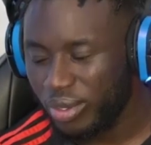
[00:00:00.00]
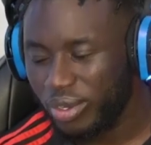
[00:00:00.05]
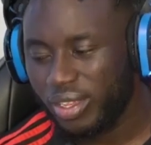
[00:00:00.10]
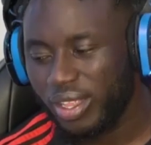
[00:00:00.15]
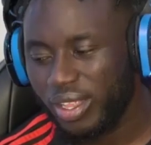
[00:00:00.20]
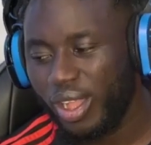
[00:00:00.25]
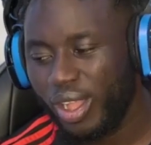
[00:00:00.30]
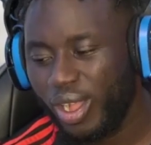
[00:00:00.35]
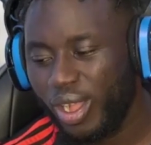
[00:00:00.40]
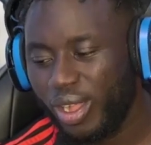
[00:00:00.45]

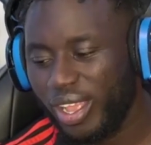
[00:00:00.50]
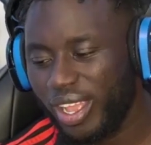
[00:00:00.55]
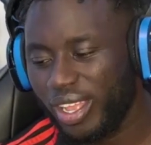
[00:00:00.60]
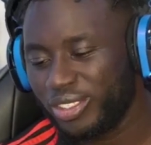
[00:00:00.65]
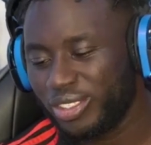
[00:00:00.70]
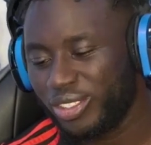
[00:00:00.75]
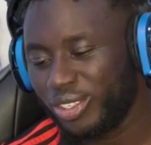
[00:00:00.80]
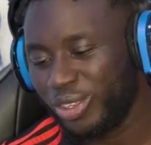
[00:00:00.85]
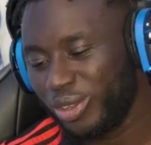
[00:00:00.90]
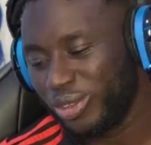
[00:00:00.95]
Okay,
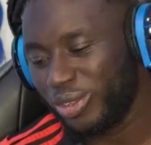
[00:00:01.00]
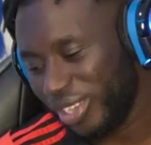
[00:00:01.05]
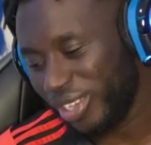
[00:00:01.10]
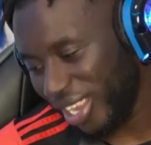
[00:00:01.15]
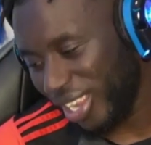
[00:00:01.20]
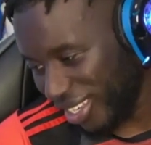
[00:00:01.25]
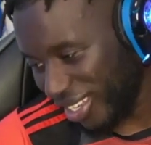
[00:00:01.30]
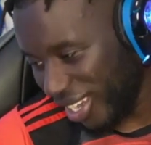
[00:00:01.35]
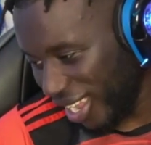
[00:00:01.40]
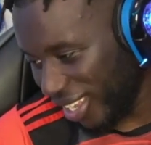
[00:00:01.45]
so like
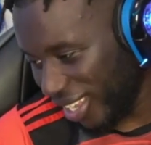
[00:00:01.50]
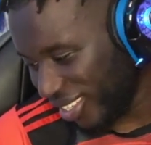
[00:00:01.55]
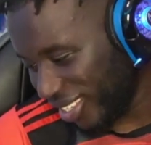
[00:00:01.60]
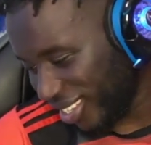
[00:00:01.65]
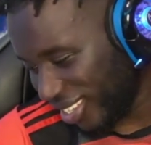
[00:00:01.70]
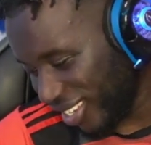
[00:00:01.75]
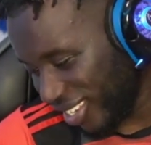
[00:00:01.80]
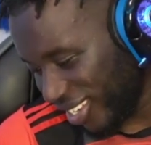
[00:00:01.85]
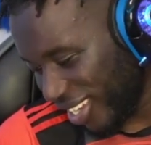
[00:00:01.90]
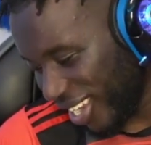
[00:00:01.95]
that,
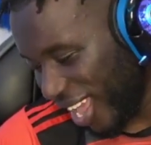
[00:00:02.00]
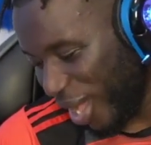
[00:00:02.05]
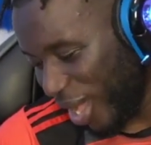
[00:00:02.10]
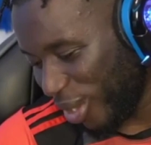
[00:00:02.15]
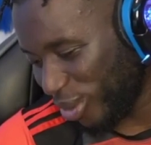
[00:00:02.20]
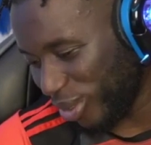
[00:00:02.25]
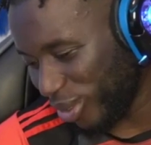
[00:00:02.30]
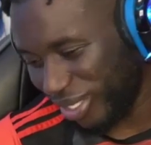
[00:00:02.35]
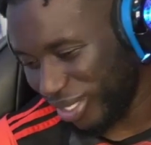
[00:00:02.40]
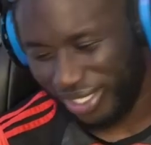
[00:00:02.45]
I
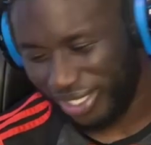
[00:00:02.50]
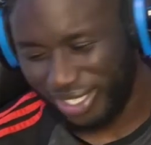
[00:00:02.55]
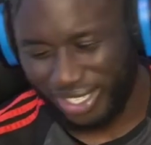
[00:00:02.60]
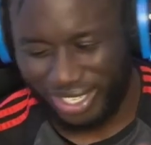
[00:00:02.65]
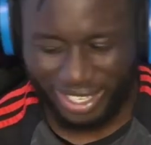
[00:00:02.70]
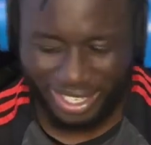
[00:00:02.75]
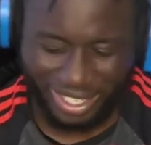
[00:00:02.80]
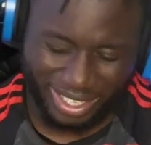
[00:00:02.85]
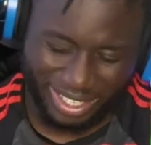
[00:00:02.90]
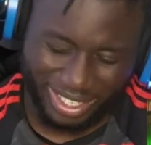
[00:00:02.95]
was
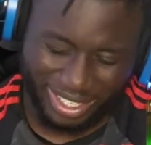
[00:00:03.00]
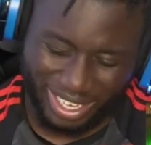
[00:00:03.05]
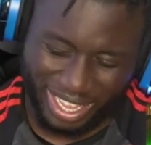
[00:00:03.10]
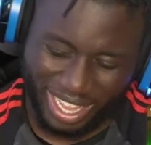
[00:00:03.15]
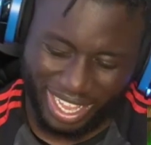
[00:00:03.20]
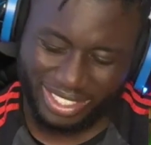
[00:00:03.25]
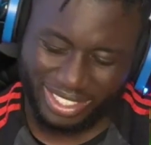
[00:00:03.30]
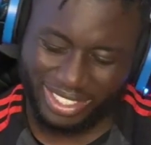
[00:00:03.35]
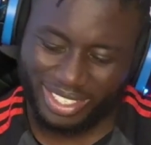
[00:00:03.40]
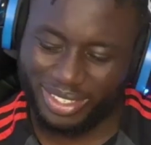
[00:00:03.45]
seeing the
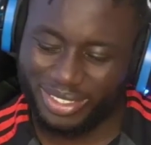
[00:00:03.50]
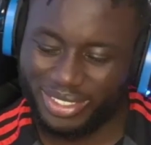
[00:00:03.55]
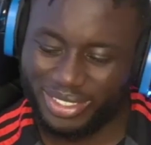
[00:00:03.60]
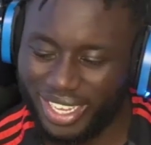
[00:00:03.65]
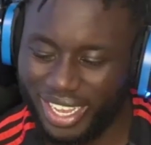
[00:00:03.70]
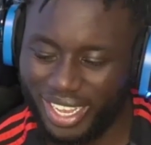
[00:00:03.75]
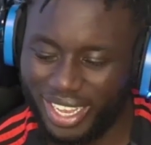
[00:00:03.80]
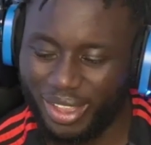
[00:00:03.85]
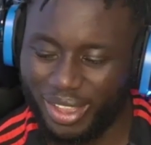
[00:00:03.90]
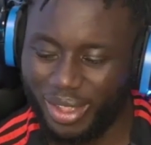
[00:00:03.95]
legs. I was like,
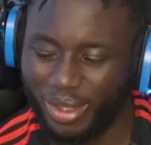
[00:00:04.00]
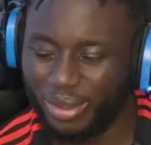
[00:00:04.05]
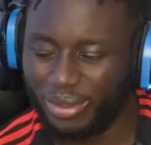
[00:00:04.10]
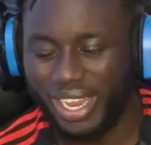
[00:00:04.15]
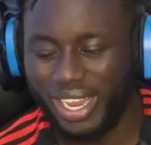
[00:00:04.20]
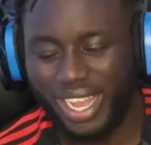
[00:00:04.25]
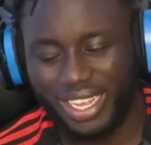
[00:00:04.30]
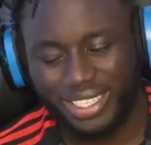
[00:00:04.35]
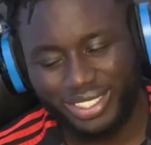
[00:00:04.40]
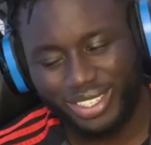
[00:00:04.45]
yo,
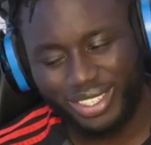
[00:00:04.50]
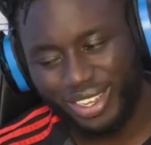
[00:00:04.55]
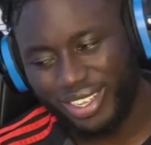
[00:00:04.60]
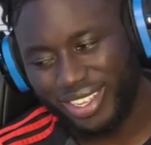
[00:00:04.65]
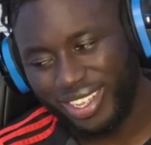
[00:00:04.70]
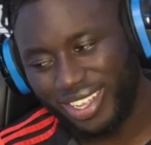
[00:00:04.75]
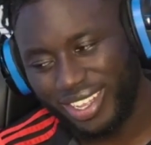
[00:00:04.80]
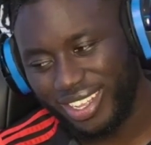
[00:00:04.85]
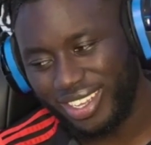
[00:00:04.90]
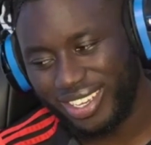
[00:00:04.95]
that's not
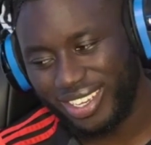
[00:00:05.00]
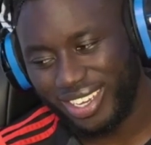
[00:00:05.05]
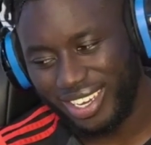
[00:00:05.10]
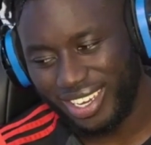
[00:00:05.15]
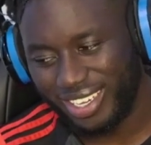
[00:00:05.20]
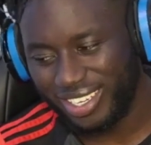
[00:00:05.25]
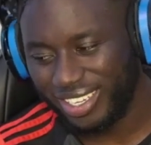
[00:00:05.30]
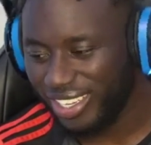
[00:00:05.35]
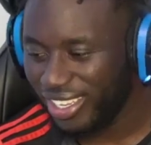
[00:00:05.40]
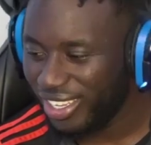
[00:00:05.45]
good then.
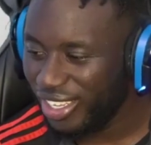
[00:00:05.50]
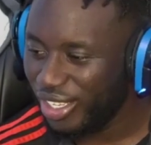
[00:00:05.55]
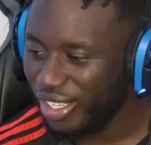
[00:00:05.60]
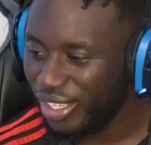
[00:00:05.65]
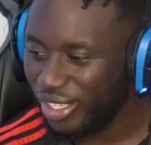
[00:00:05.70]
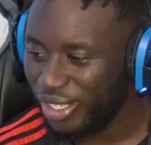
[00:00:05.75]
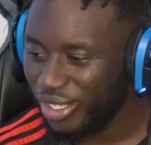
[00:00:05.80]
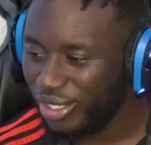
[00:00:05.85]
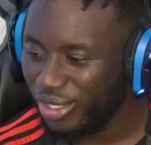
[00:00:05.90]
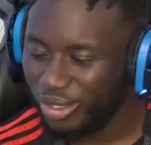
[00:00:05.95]

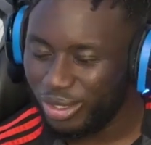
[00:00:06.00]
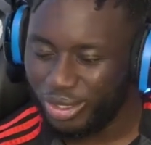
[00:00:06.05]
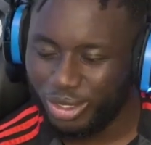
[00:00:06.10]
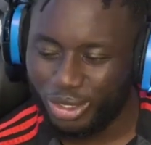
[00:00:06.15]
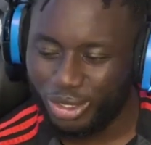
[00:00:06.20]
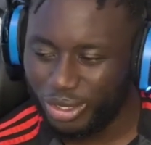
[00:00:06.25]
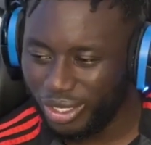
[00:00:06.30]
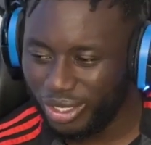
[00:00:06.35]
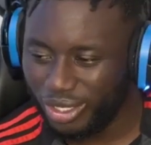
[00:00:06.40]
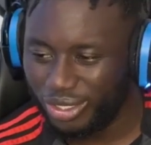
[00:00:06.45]
You know, he
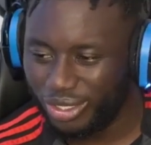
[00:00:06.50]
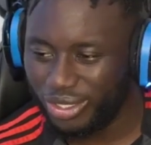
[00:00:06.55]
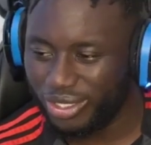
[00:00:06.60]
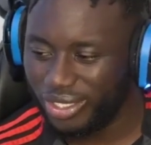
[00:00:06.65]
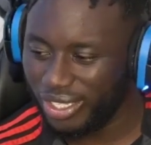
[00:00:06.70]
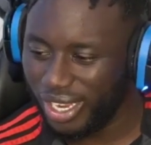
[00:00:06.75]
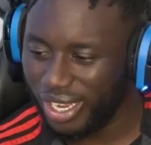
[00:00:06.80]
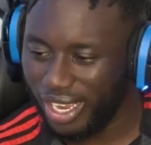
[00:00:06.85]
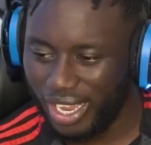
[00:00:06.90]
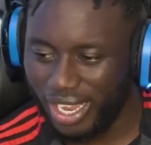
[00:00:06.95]
should have just
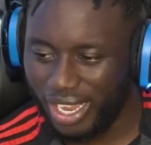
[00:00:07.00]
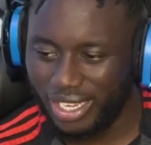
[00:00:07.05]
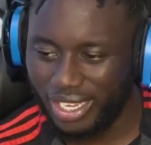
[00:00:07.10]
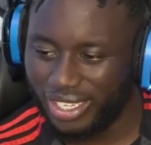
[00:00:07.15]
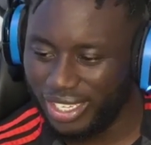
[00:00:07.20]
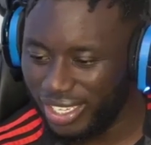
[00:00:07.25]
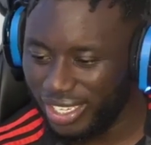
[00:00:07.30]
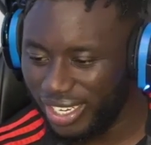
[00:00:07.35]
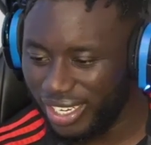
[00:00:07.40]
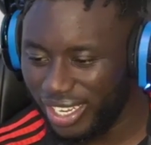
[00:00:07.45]
hide the
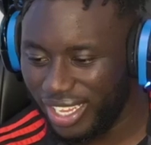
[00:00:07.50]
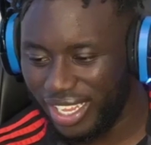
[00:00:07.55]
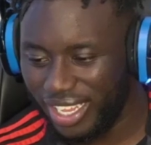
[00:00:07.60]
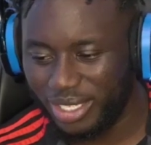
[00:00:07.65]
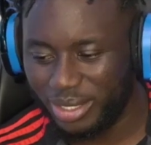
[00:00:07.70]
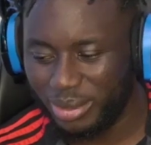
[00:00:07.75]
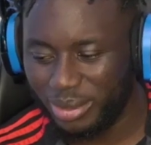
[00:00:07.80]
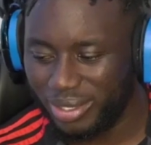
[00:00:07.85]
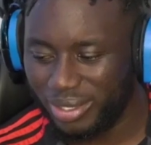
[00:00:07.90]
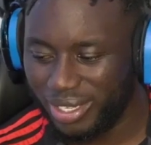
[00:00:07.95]
legs,
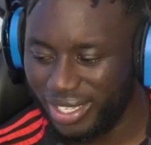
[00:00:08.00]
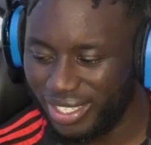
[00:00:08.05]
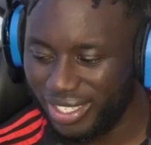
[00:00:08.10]
man.